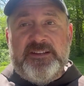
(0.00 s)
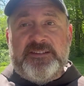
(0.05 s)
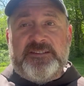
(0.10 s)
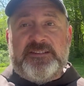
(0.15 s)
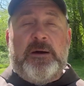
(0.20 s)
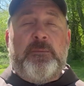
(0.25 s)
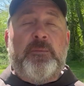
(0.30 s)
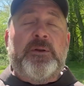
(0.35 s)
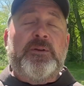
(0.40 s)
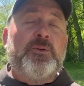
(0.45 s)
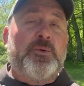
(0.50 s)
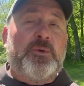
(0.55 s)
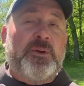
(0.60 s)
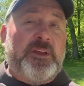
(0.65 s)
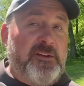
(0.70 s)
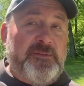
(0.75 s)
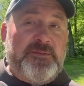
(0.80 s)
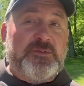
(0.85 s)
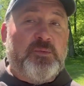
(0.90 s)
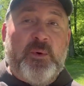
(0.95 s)
someone who
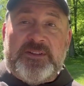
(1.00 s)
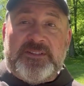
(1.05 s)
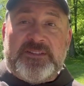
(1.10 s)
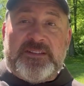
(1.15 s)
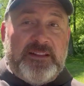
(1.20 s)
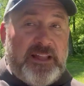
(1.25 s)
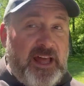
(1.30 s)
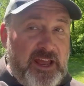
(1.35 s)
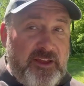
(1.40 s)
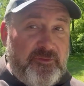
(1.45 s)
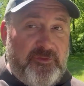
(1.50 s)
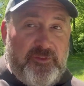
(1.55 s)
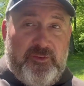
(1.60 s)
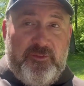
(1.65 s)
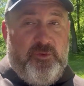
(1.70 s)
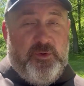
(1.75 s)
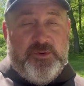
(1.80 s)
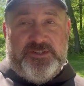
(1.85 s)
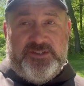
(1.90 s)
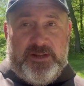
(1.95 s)
gives one's life
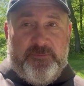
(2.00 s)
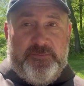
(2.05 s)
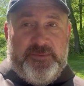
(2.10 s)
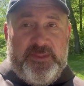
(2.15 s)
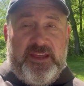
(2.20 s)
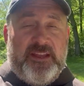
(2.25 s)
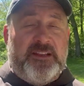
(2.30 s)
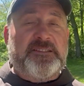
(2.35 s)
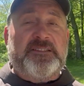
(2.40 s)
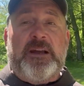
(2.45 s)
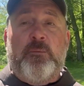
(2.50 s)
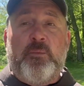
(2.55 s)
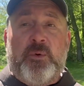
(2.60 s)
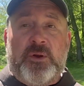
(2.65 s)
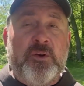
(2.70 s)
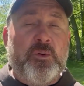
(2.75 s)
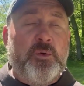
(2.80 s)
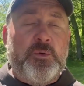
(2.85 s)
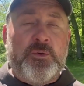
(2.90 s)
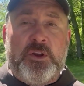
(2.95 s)
for something,
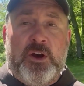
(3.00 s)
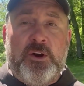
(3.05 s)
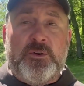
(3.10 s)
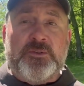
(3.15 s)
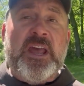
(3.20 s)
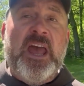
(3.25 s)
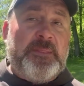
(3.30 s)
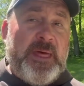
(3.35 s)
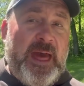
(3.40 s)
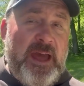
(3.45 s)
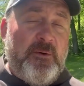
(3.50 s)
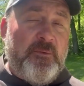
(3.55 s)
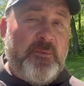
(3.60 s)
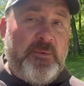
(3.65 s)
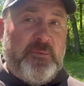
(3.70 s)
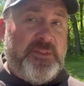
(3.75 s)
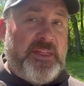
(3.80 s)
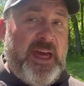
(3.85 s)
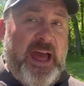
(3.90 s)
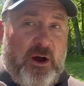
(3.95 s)
someone who knows
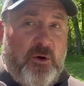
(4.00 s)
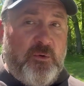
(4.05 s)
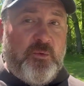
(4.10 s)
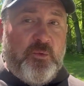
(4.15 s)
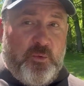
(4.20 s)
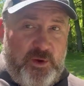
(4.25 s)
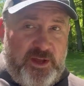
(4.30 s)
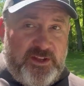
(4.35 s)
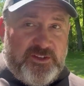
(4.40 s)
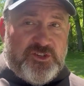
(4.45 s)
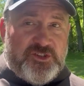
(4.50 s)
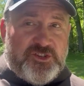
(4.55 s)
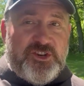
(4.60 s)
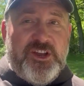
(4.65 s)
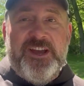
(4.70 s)
that without which